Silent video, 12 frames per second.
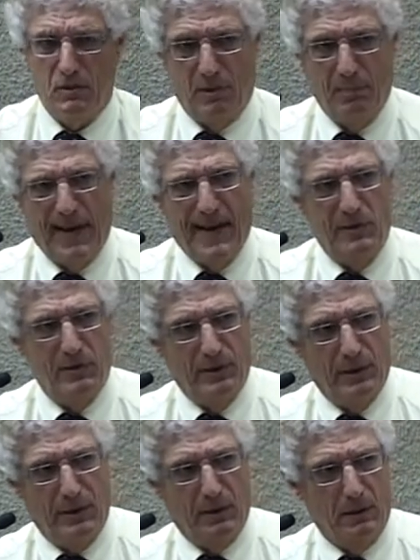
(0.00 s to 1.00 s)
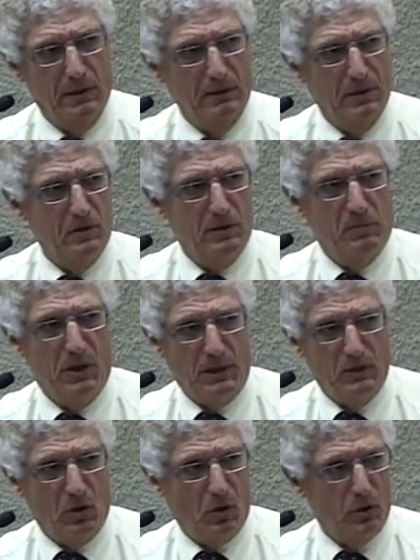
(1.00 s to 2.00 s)
there a pattern here? Does it
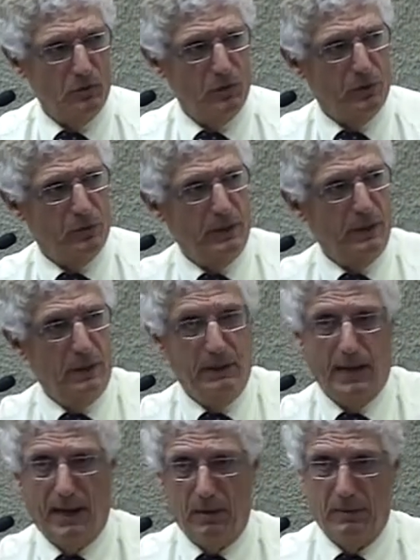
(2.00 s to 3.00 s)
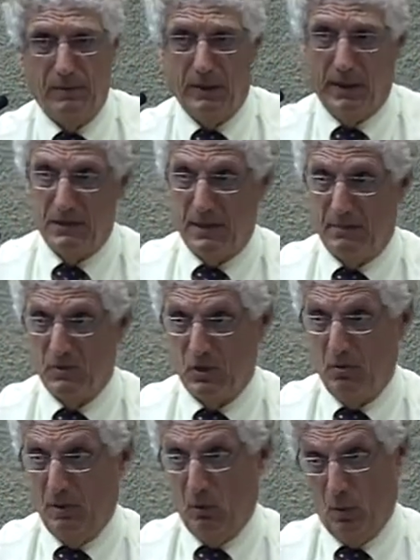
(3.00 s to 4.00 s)
apply to all children? And now the next step is
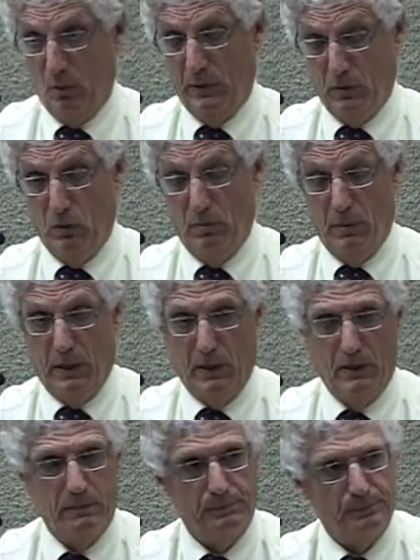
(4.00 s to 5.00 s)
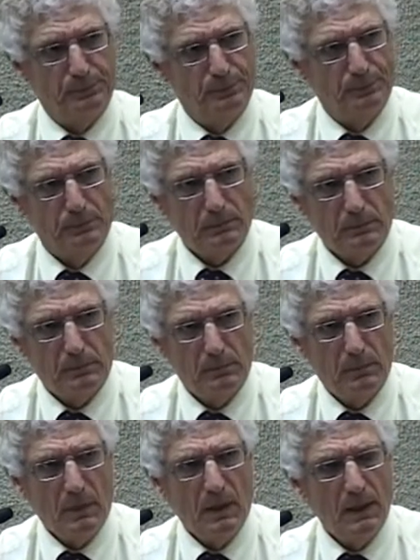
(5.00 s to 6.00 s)
going to be, what do we do about
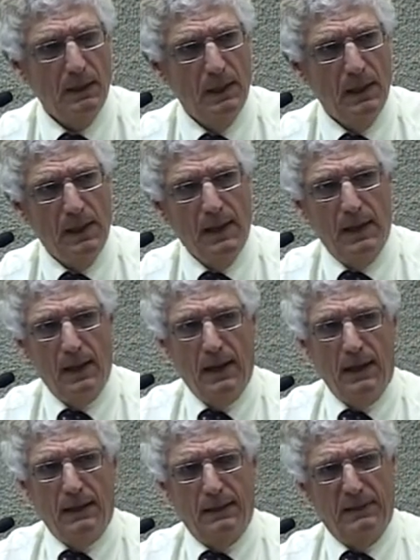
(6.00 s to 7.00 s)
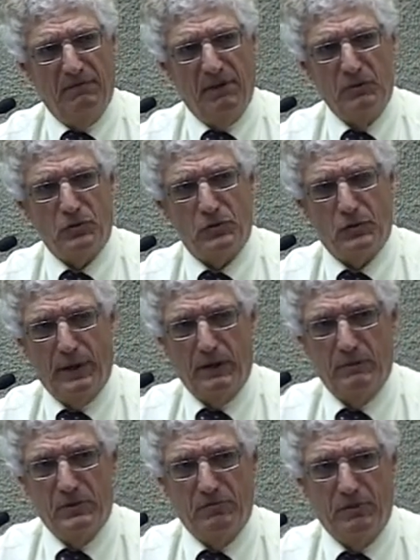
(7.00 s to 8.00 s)
it? The ventral
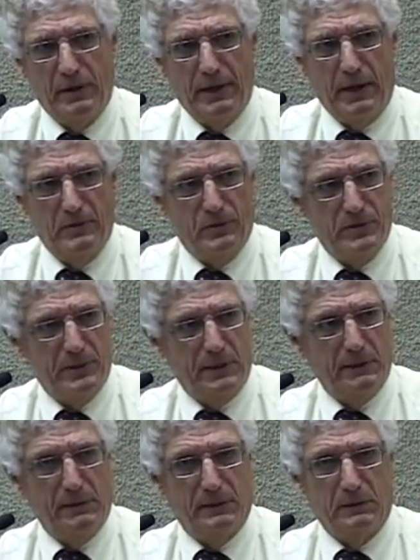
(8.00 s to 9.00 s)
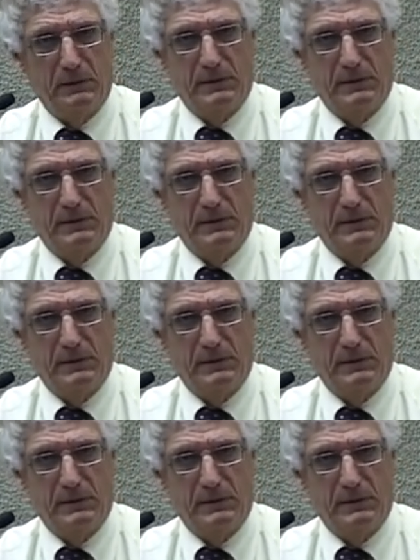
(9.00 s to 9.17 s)
striatum is a very interesting little